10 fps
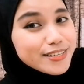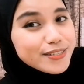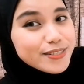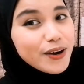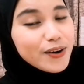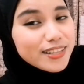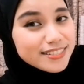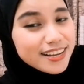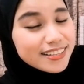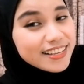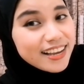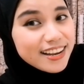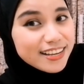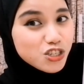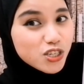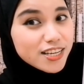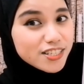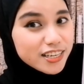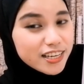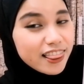So that's it. They can
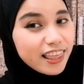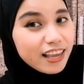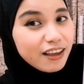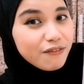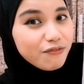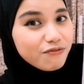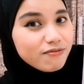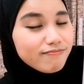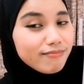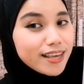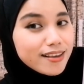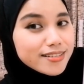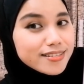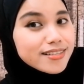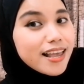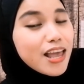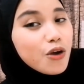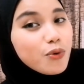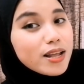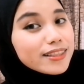exchange it if this
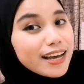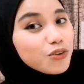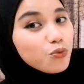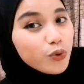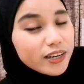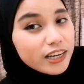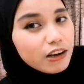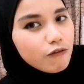will not work